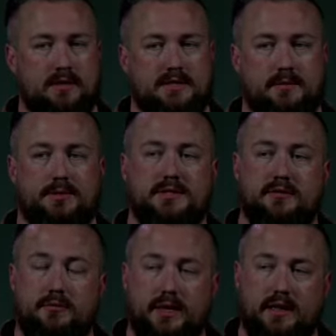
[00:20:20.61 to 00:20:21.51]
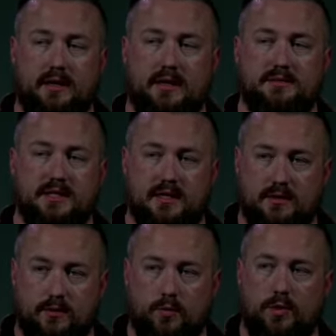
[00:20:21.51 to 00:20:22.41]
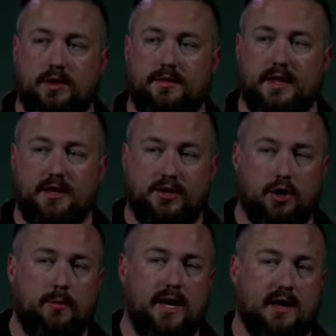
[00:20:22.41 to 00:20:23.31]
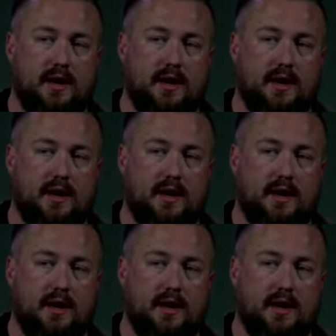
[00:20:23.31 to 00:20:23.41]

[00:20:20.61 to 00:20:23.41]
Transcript: 10% of the money that comes in will then go back